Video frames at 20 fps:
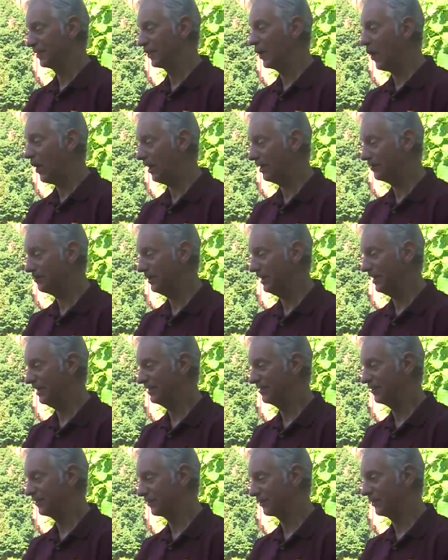called me
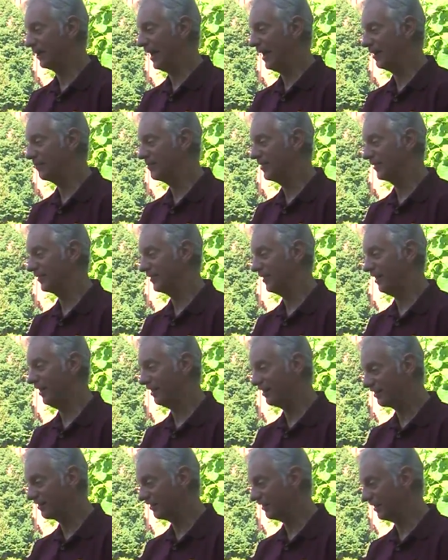and described this
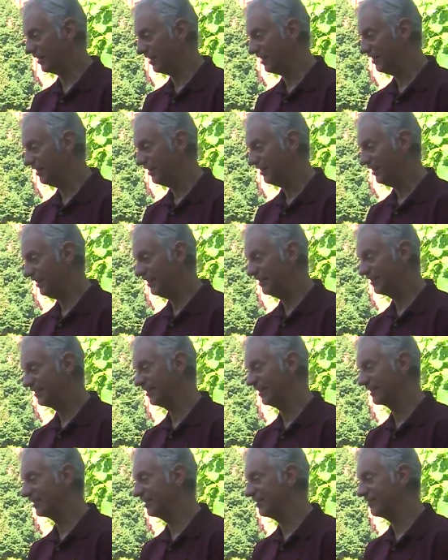ugly
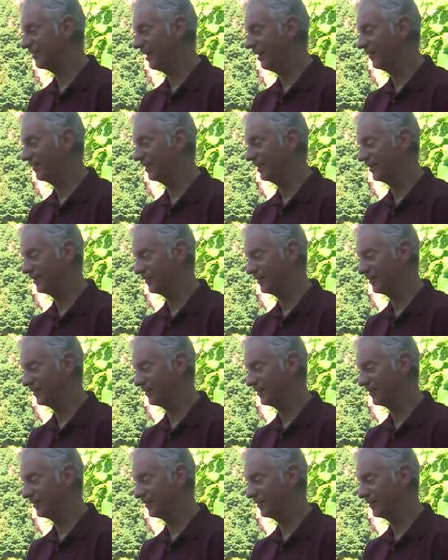insect he found. He